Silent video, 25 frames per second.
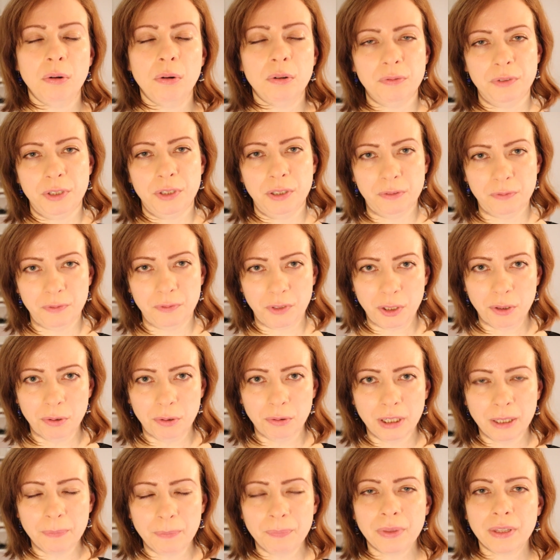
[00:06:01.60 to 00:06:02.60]
of your
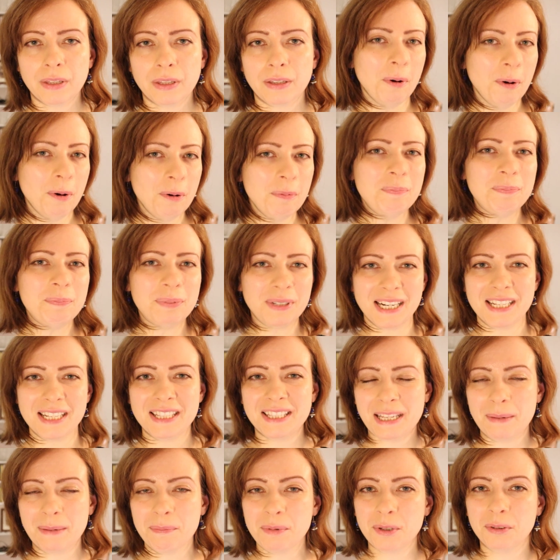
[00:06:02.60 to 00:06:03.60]
viewer or
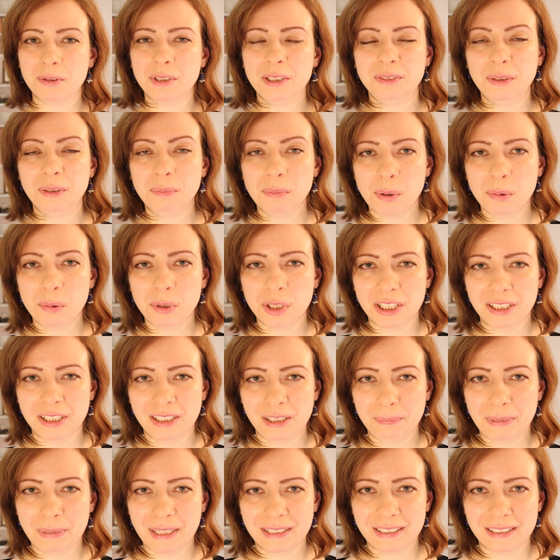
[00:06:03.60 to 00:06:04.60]
press some sort of
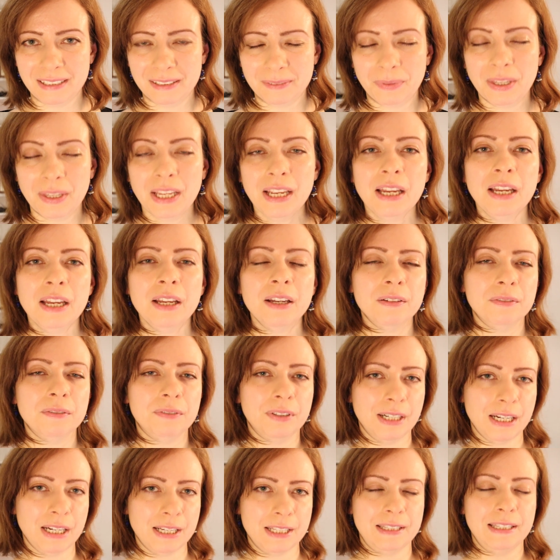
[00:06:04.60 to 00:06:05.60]
emotional button,
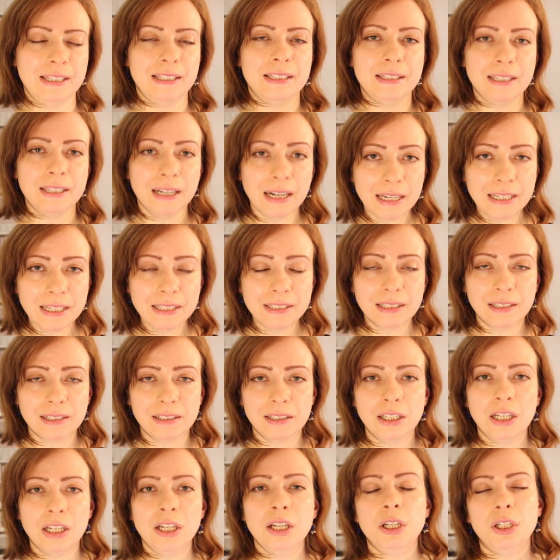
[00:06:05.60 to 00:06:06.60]
whereas the
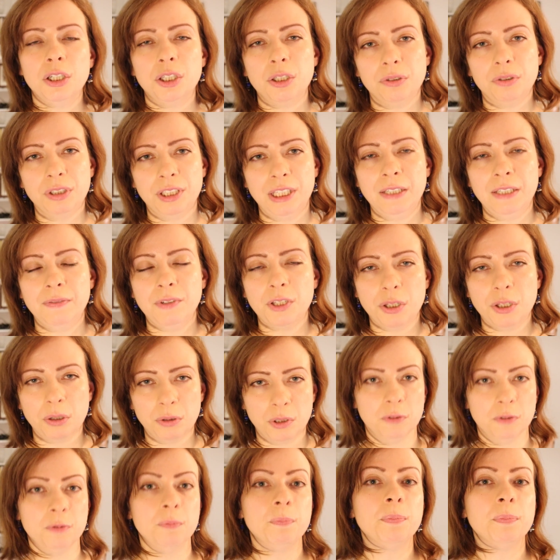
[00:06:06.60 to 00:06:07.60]
title should give a
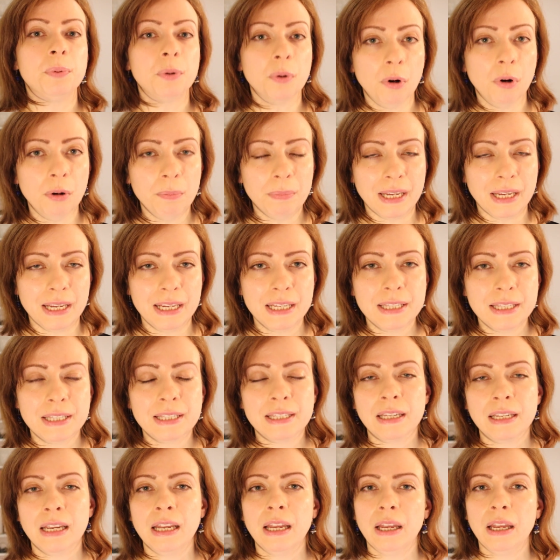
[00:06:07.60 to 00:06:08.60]
sort of
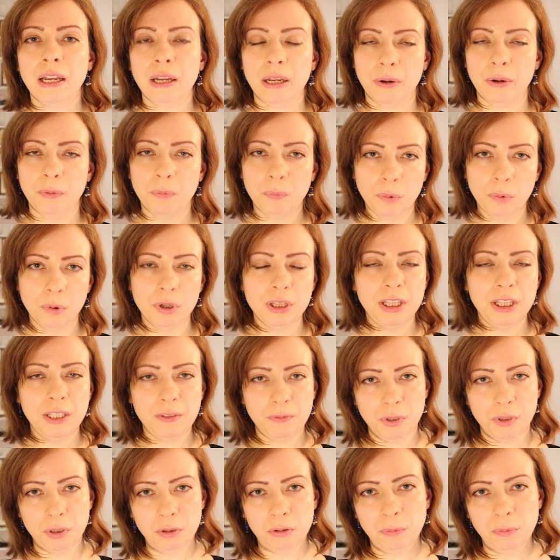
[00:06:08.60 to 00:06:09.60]
promise what the
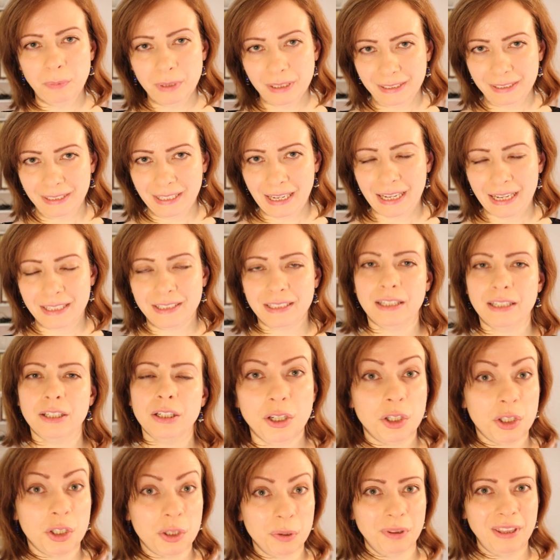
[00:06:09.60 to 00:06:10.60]
viewer will get
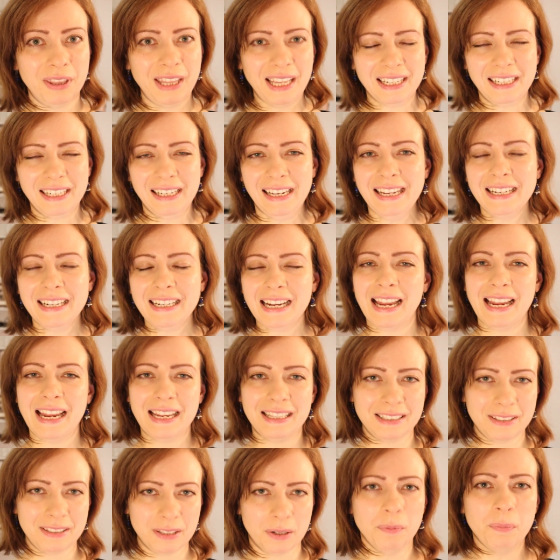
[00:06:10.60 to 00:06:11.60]
should they click
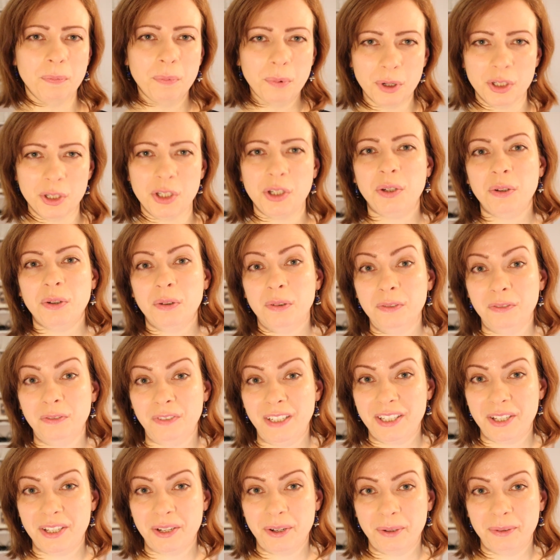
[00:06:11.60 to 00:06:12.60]
and watch your
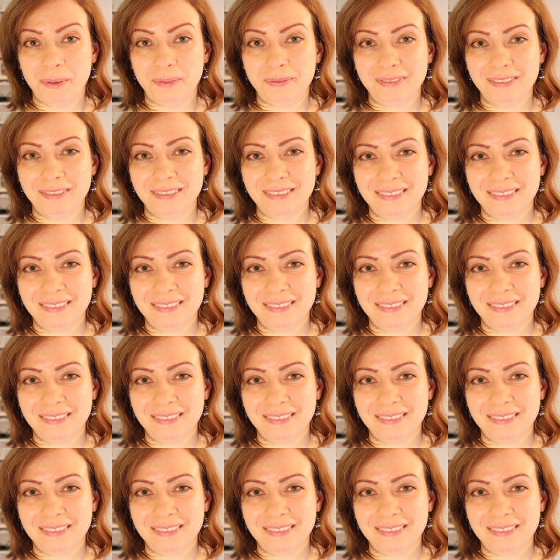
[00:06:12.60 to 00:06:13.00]
video.